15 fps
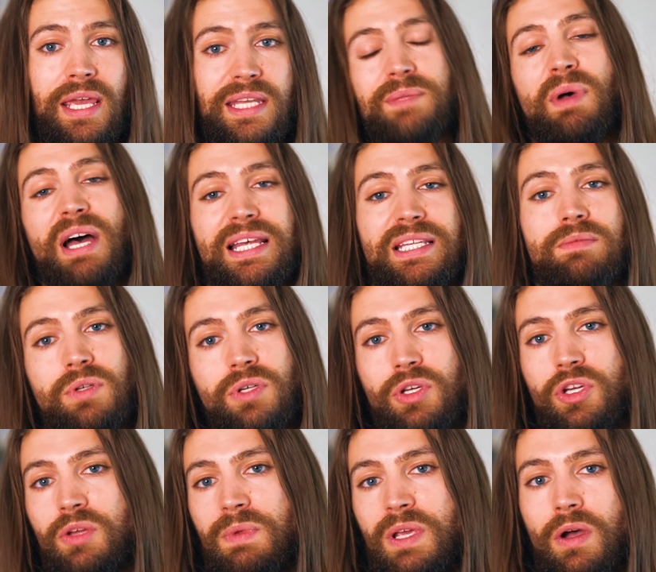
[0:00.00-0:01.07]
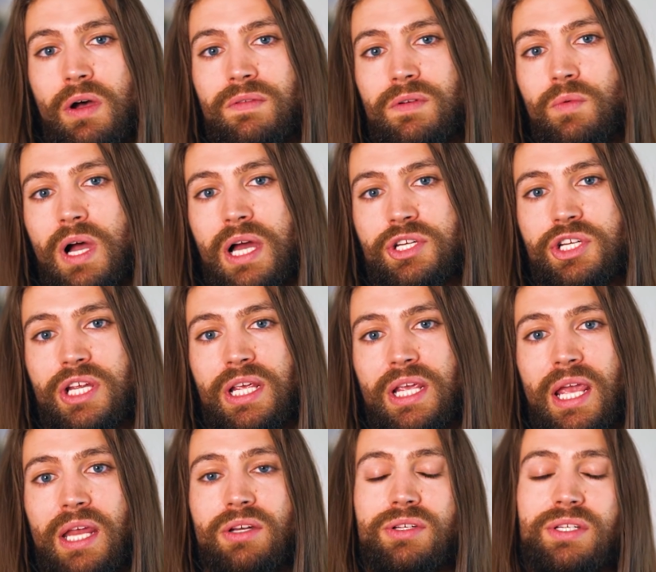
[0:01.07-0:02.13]
it's possible you could be overwashing
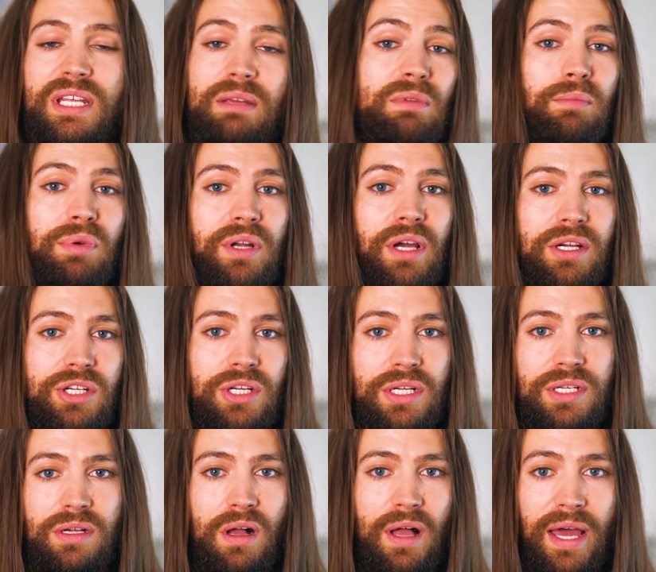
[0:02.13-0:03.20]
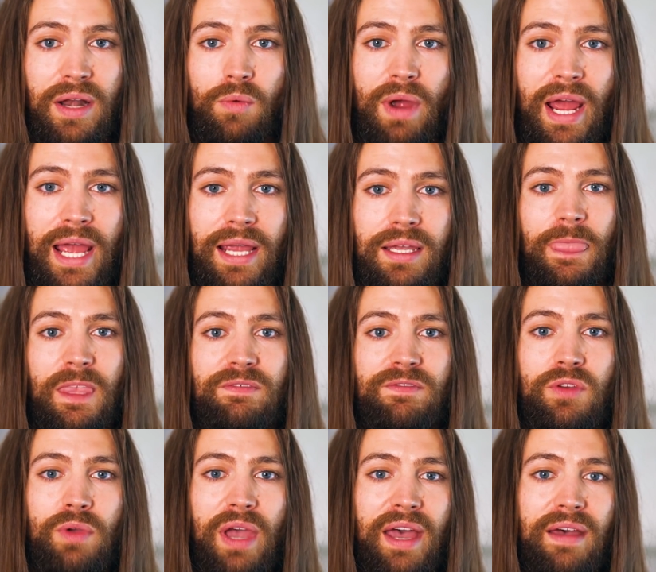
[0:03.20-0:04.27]
and your sebum production is all out of whack. If
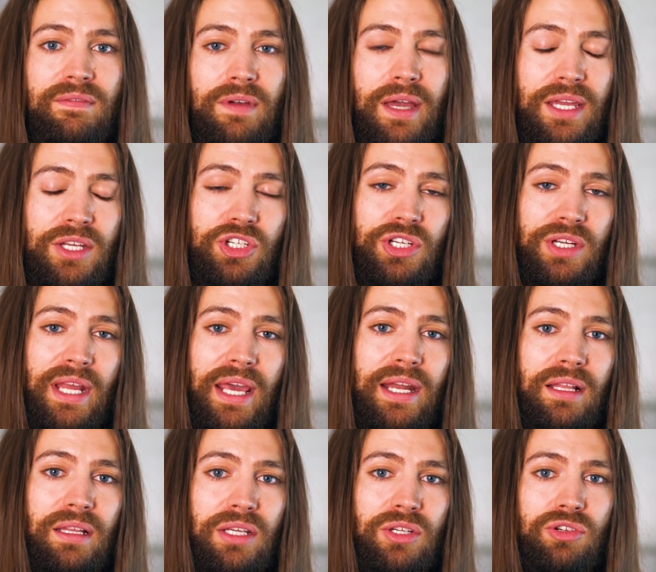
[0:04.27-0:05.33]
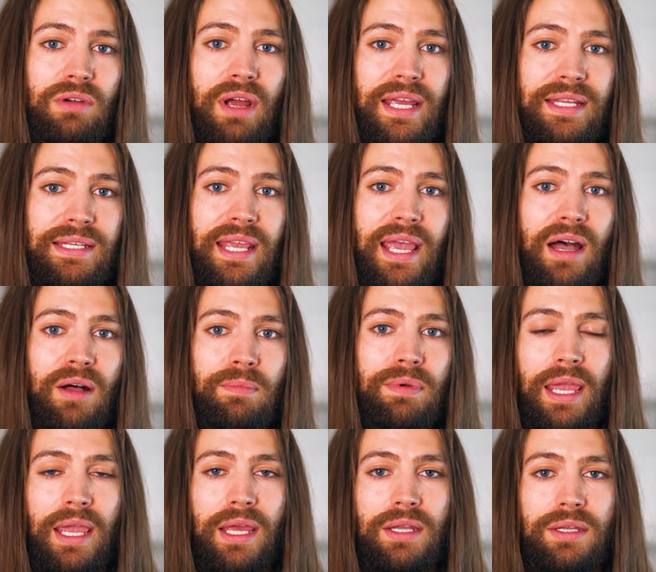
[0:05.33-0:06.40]
you have a genetically dry scalp
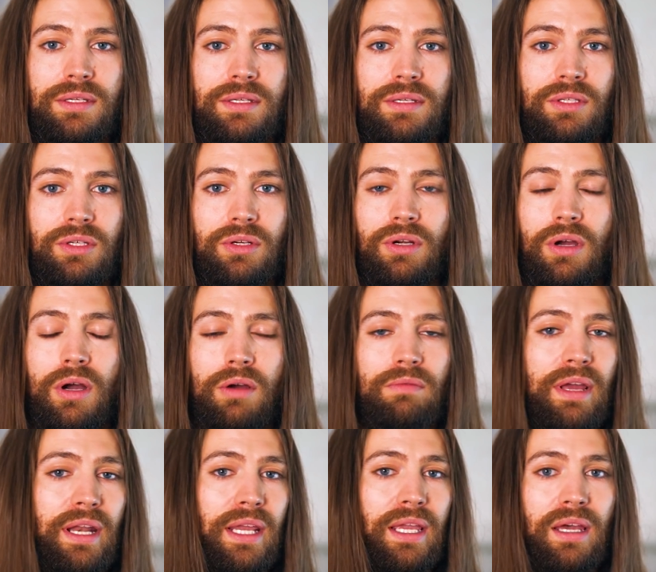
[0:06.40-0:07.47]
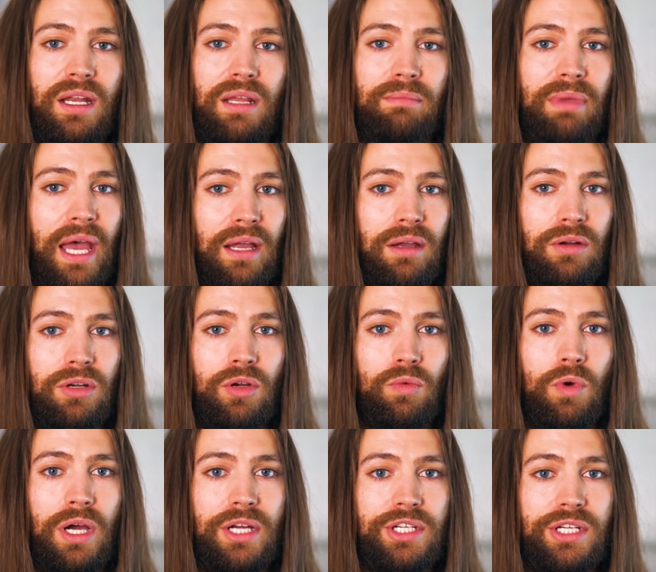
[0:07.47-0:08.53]
and you're already cutting back on your
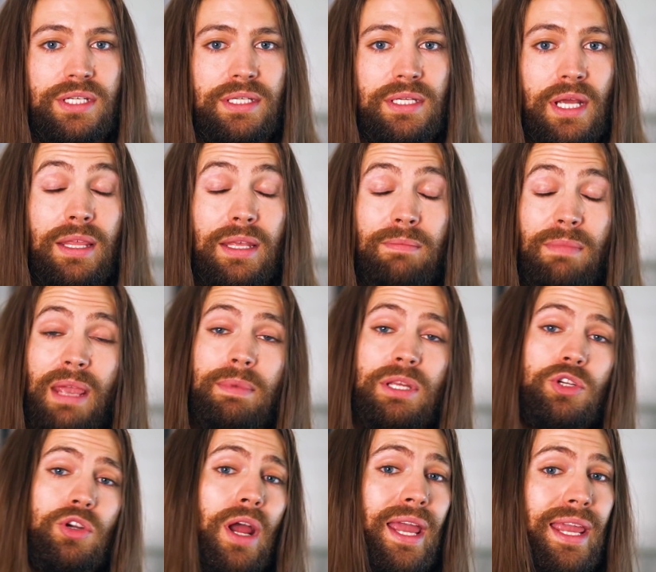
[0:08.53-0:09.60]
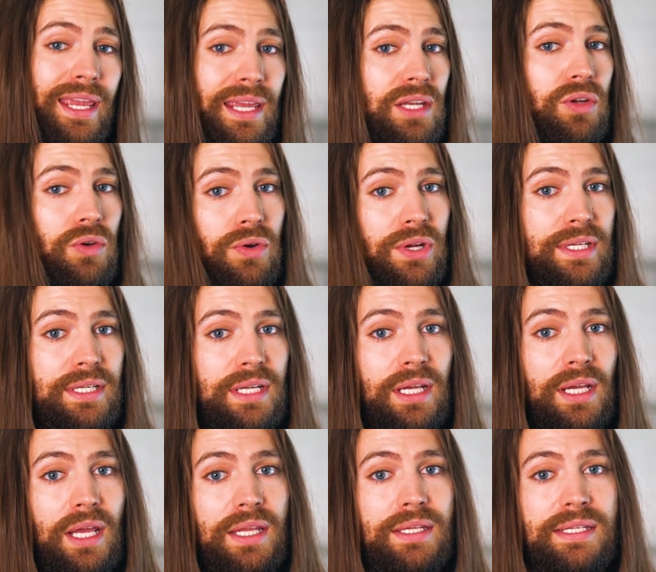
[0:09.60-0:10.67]
washes, then maybe try
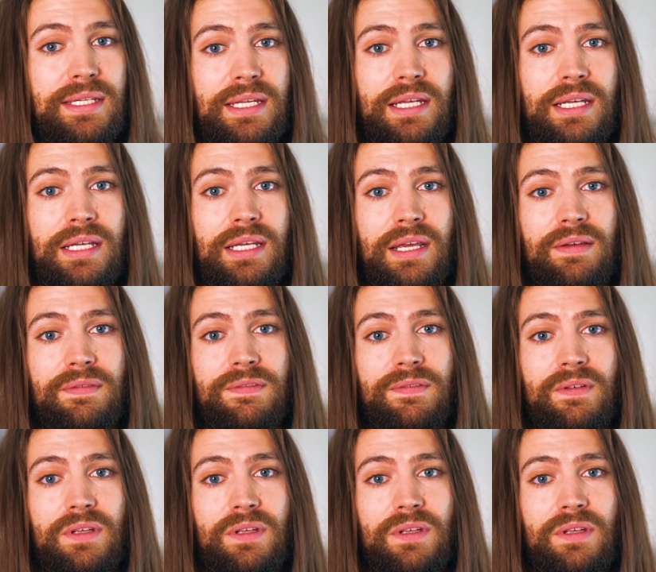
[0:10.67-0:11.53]
increasing and seeing if,